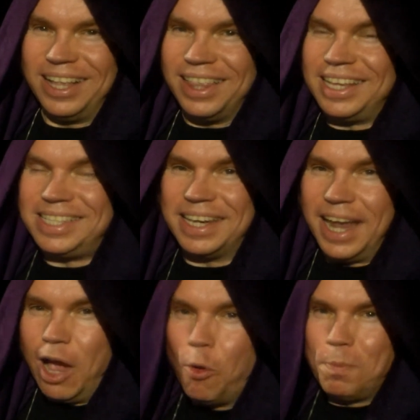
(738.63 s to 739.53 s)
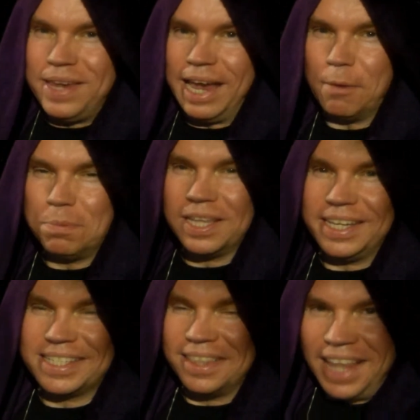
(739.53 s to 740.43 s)
Listen, help me out
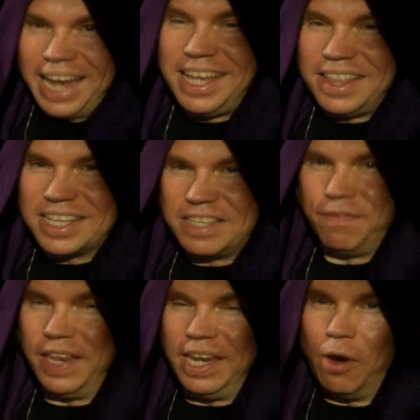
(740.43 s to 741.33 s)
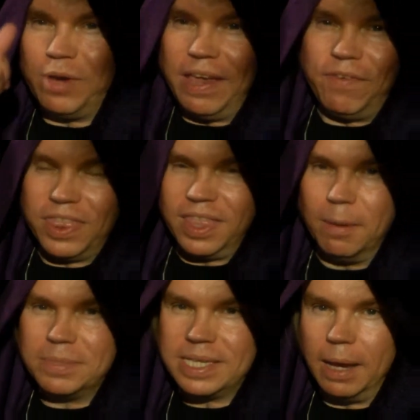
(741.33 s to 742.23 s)
please. Like this video, give it
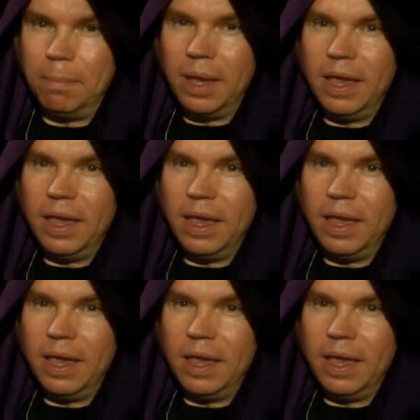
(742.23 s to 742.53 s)
thumbs up,